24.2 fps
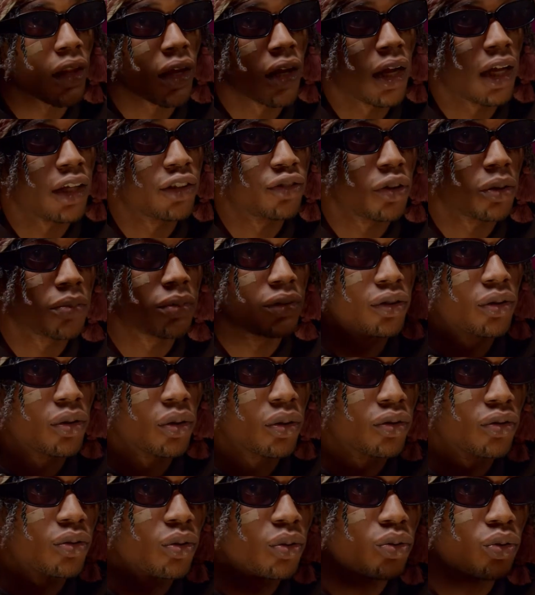I dropped it
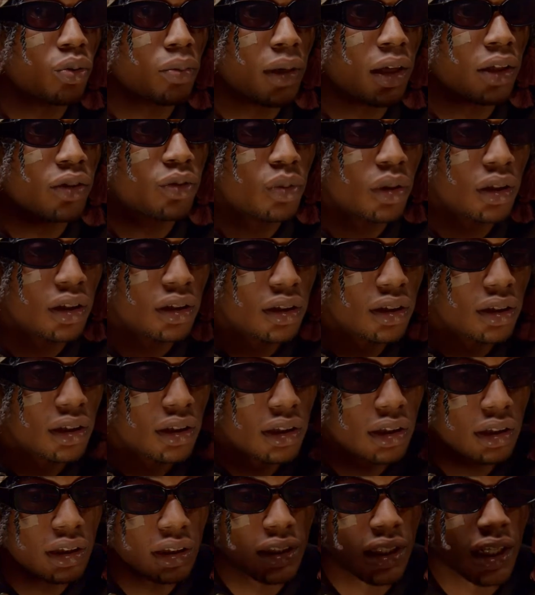on October
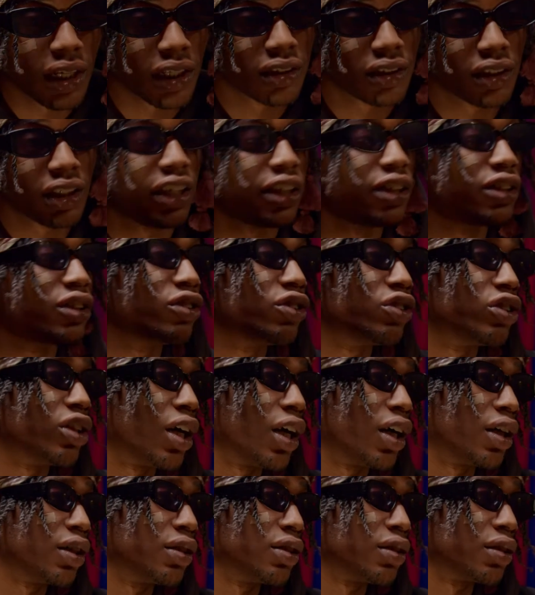20. It has 8
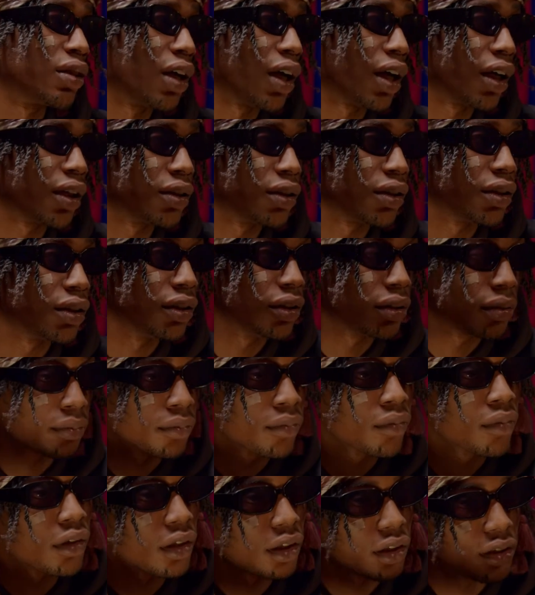tracks, actually.
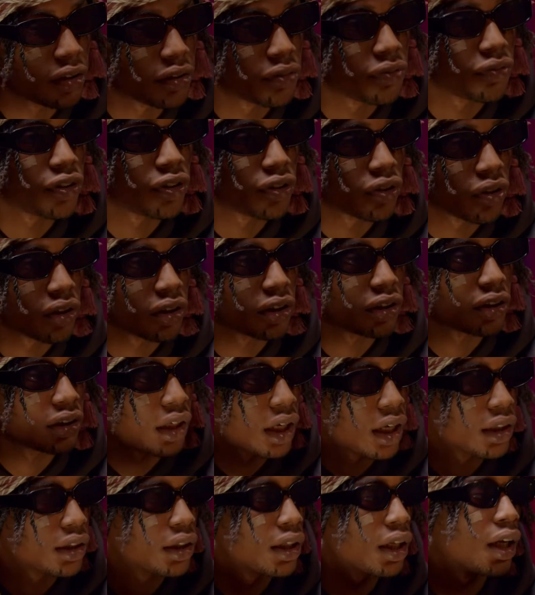It is featuring
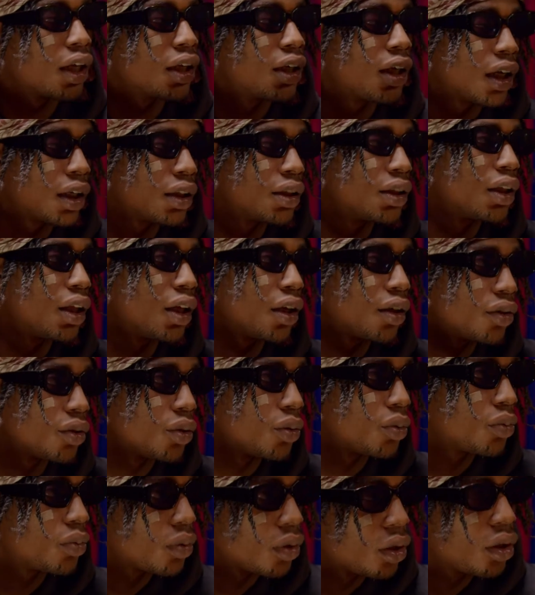Zlatan and
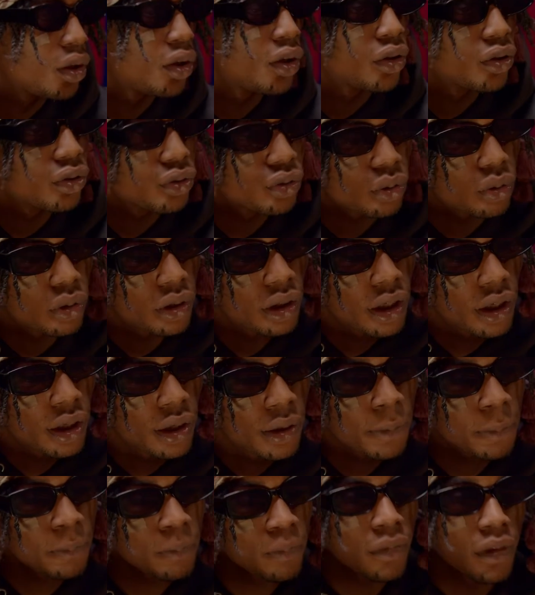Techno. So, yeah.